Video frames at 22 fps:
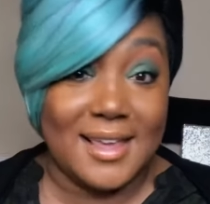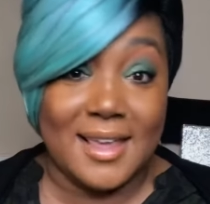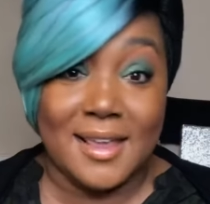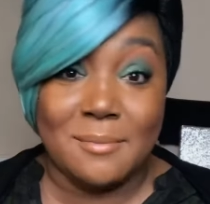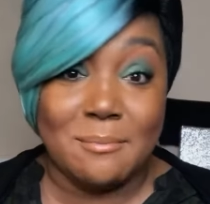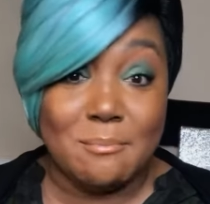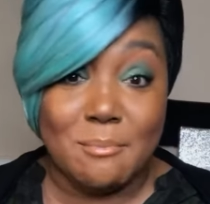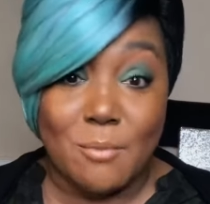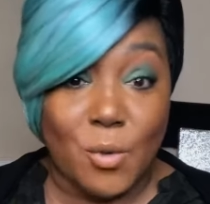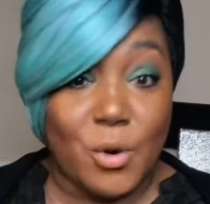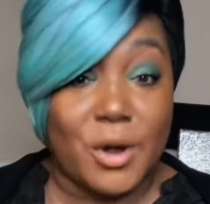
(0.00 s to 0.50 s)

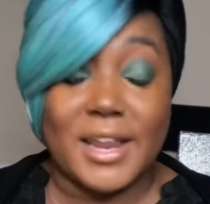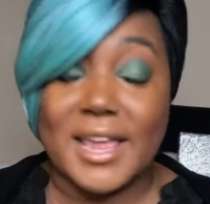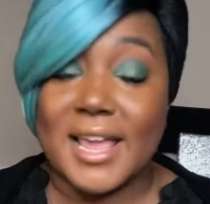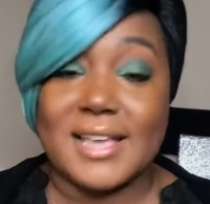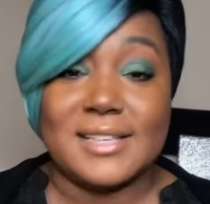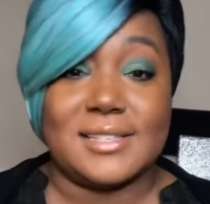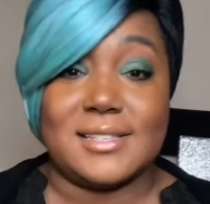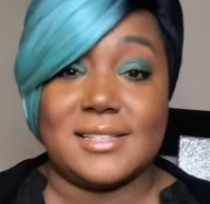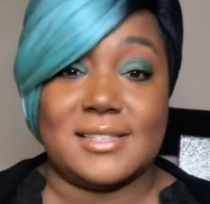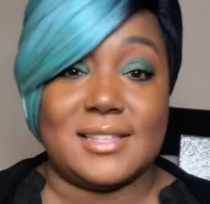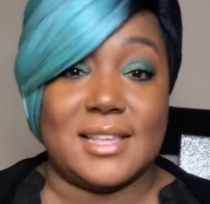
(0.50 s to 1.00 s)
In more
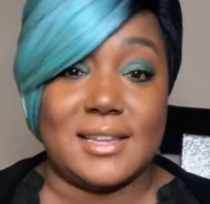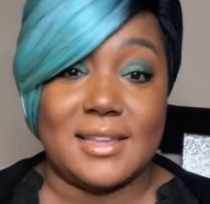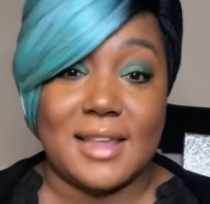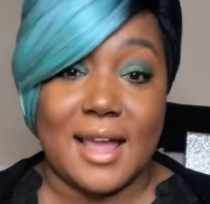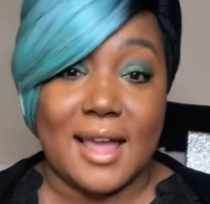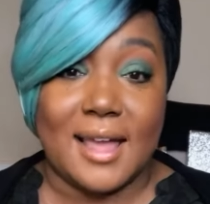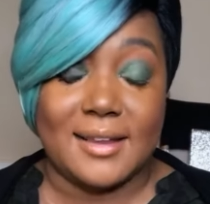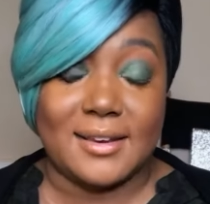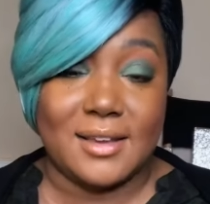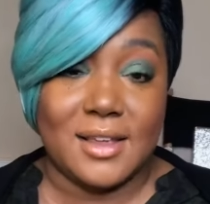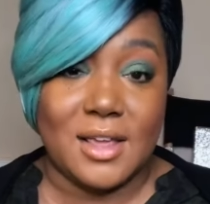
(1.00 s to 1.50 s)
cases than
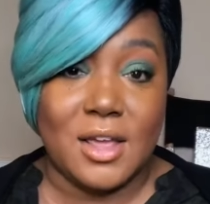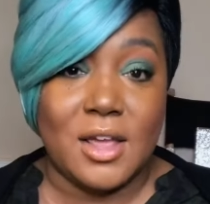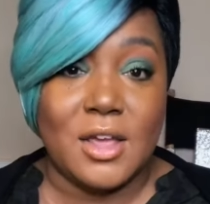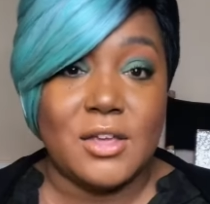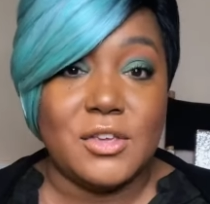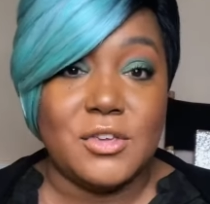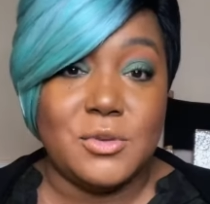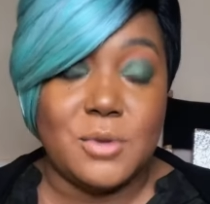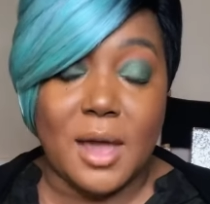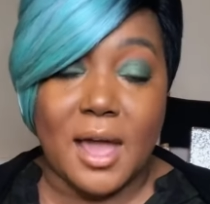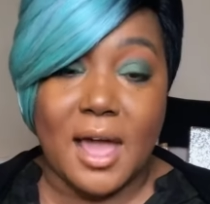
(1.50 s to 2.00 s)
not
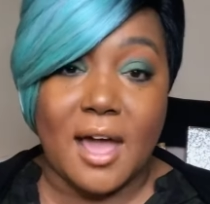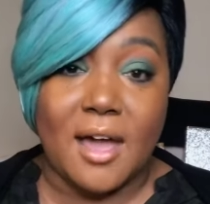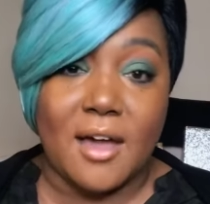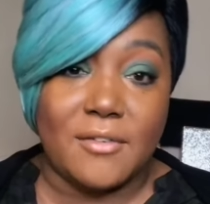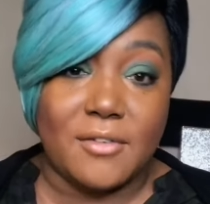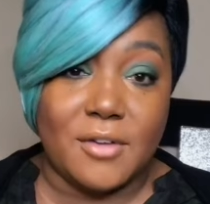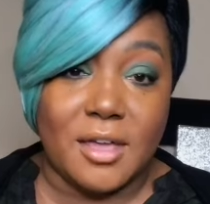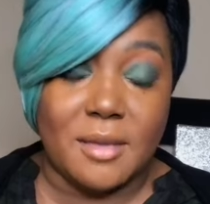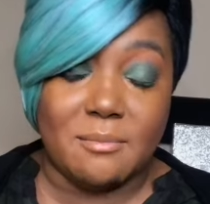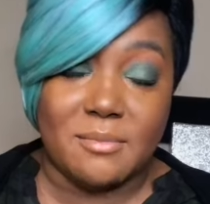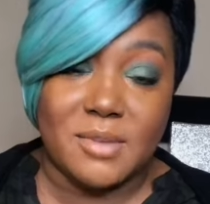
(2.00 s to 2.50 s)
you
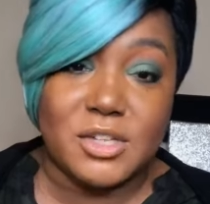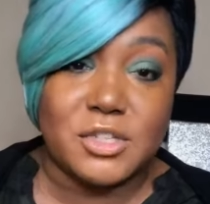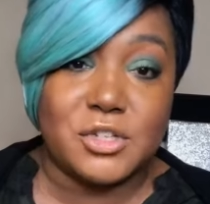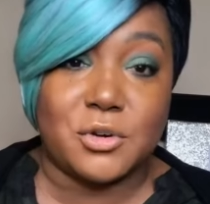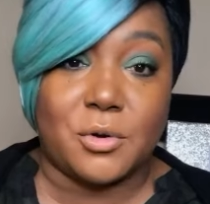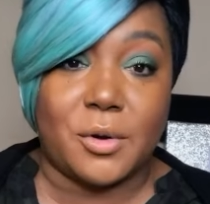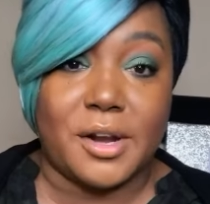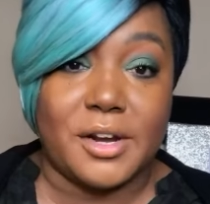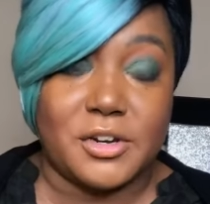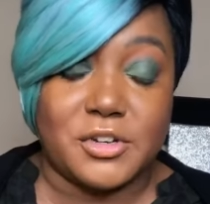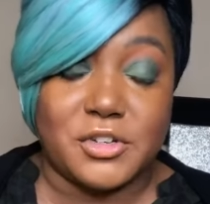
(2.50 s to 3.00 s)
have a much
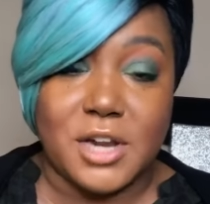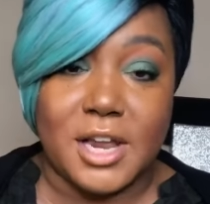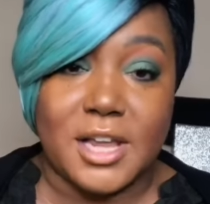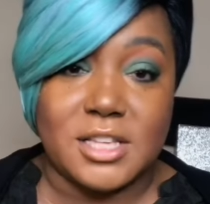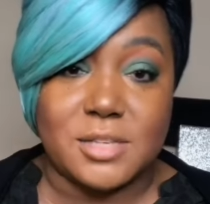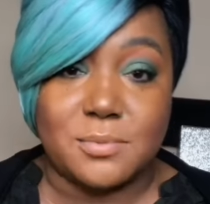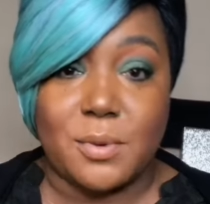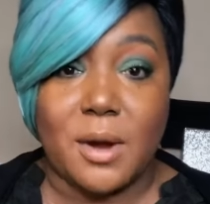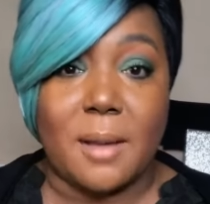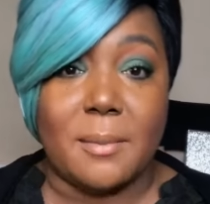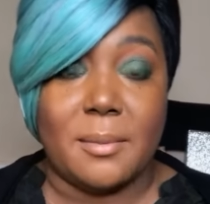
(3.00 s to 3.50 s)
greater
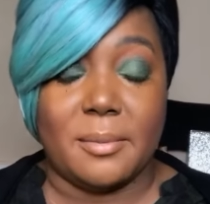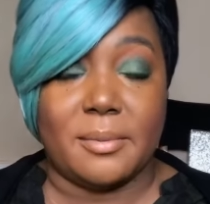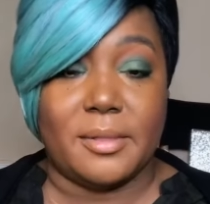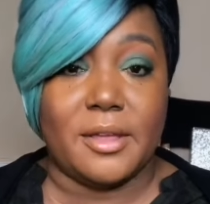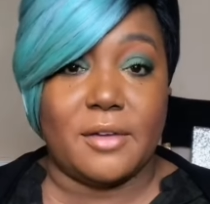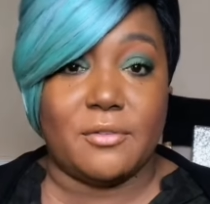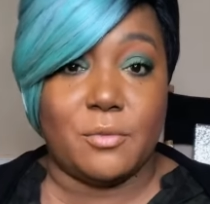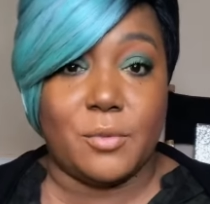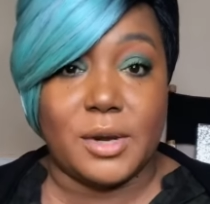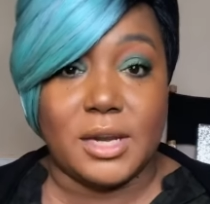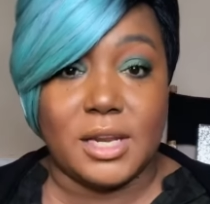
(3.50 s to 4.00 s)
chance
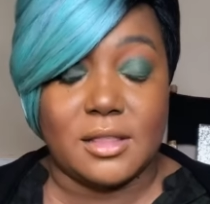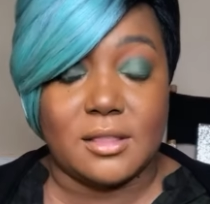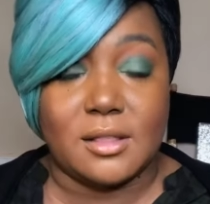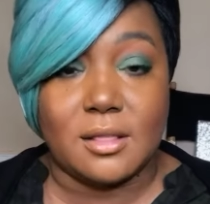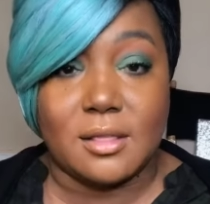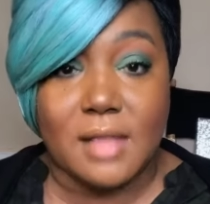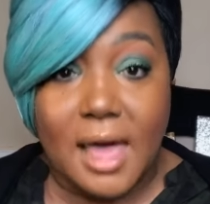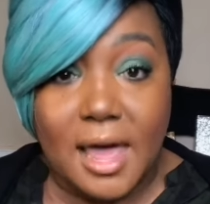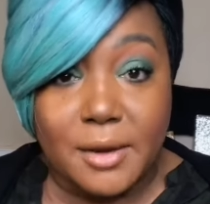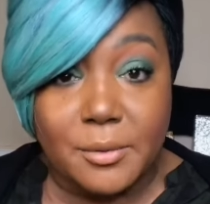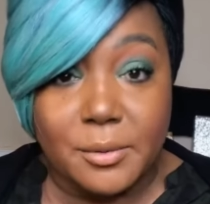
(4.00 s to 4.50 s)
probably of winning the
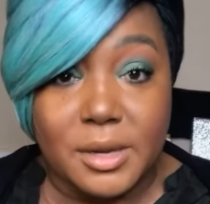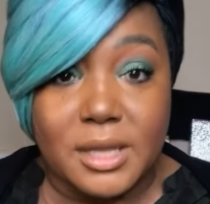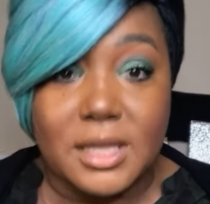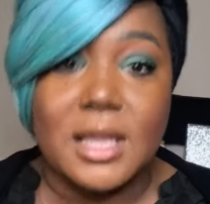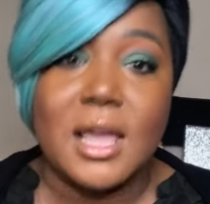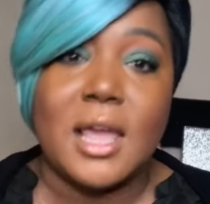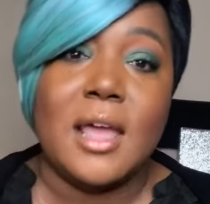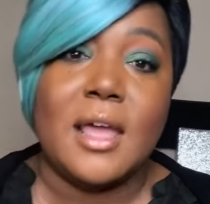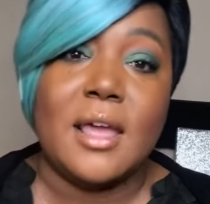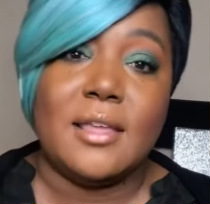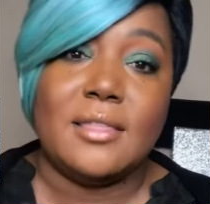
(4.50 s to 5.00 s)

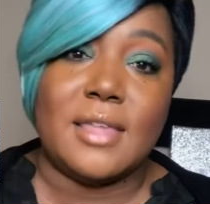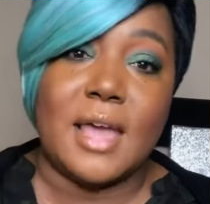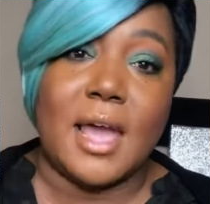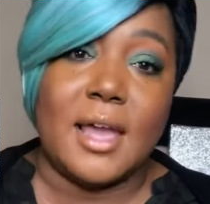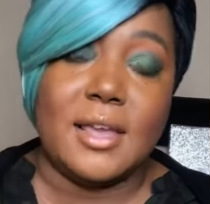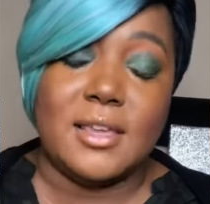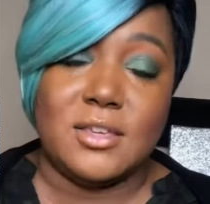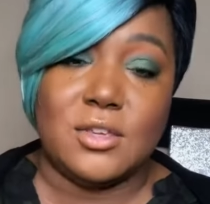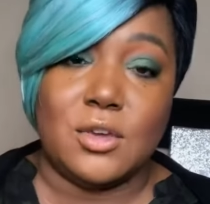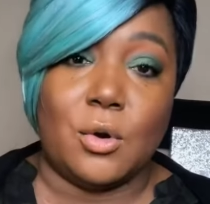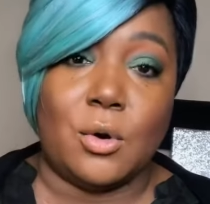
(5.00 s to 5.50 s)
lottery
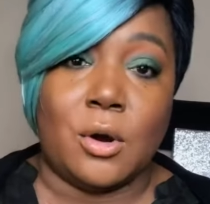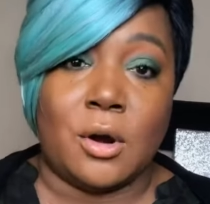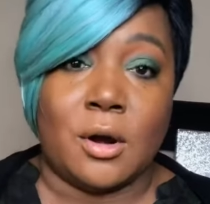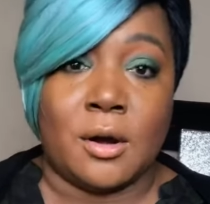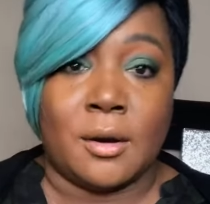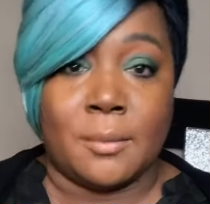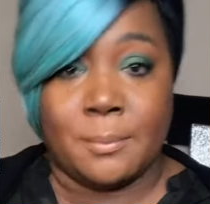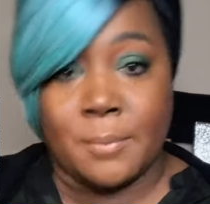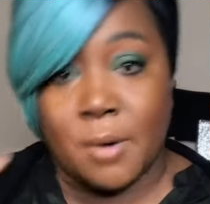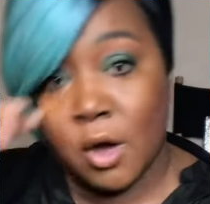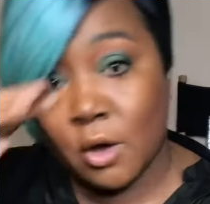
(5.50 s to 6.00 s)
that
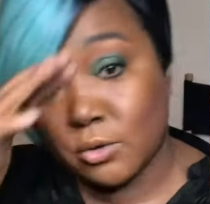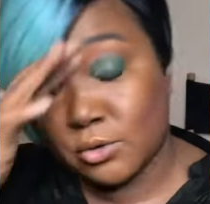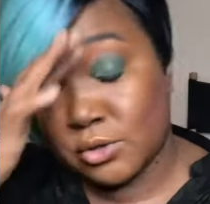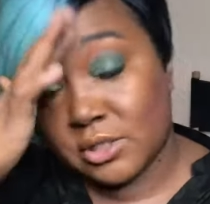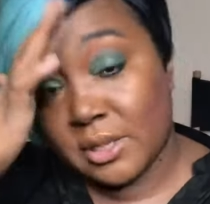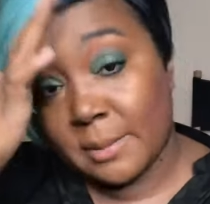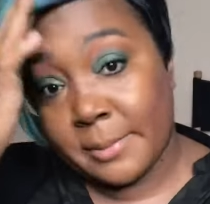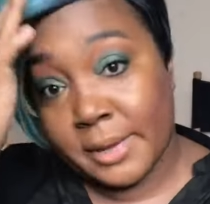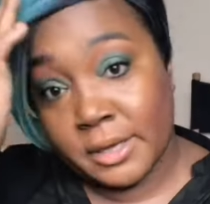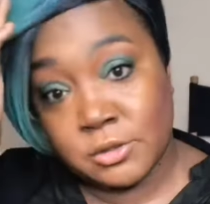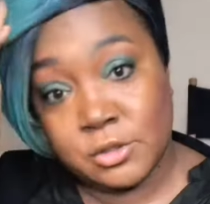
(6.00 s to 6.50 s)
your
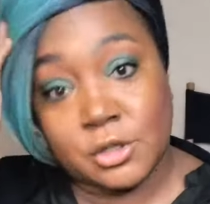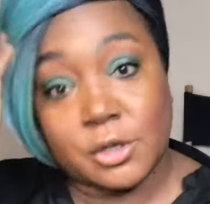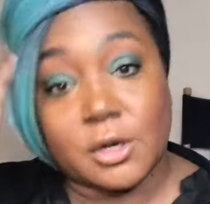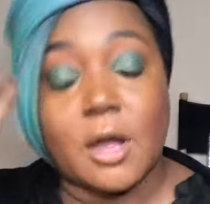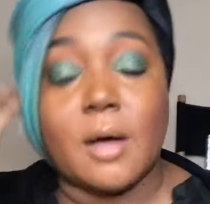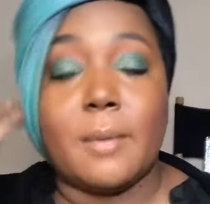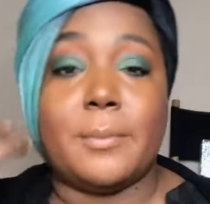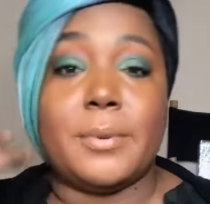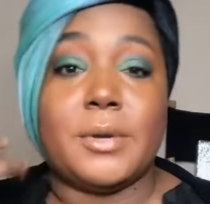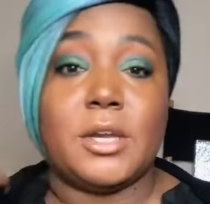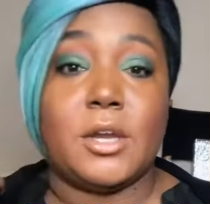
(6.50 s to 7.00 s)
post about your
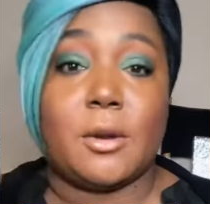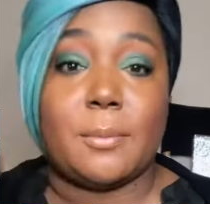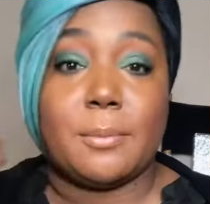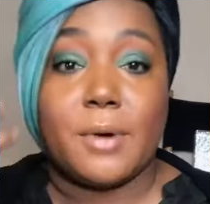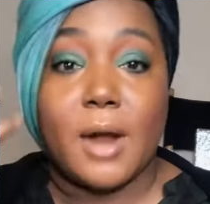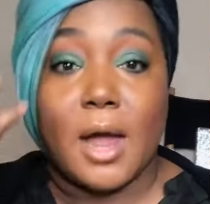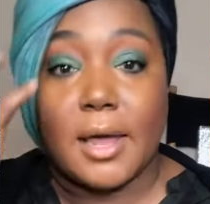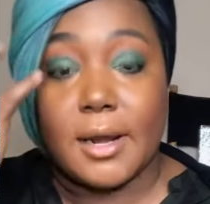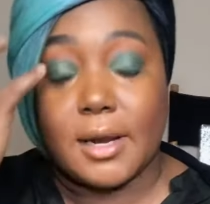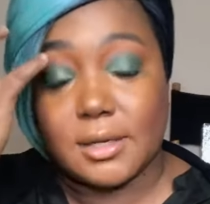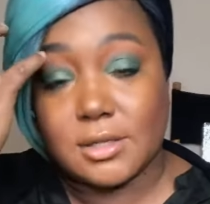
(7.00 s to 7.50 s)
company or
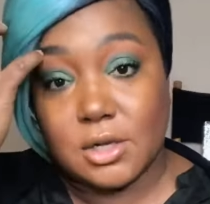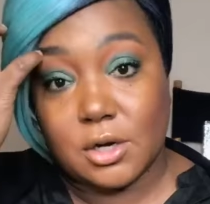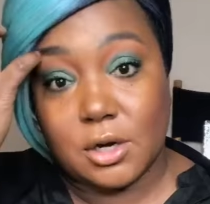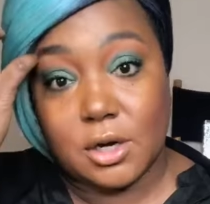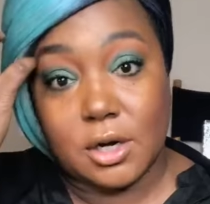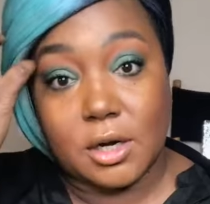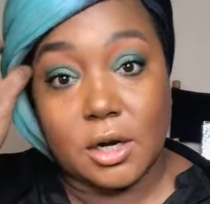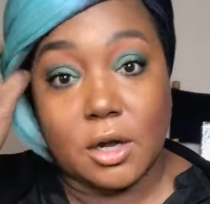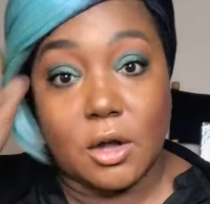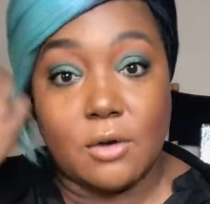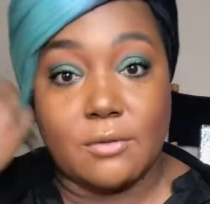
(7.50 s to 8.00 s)
product are
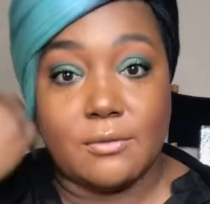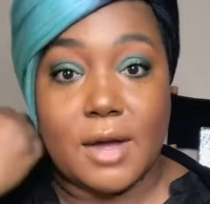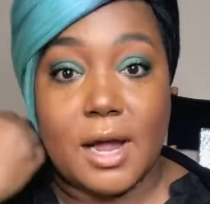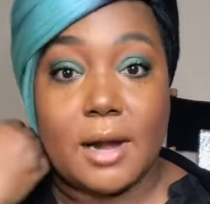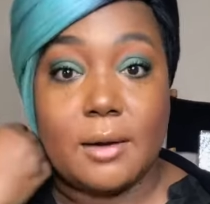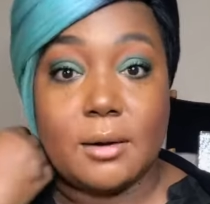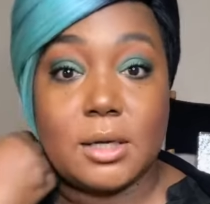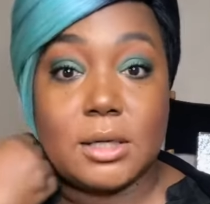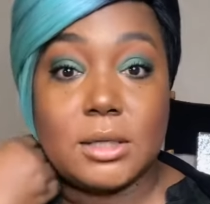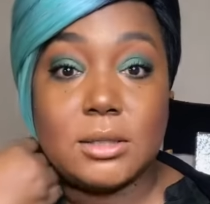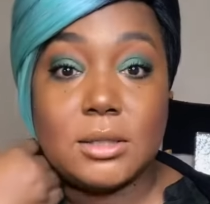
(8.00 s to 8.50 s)
going to go
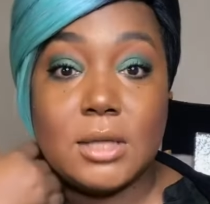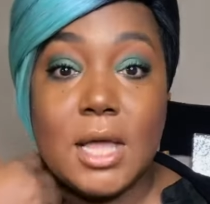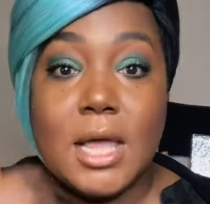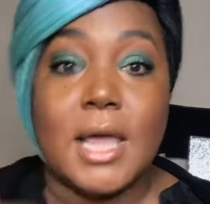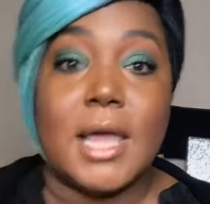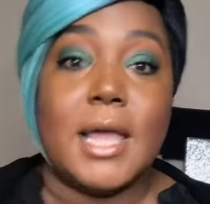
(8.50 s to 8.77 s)
viral.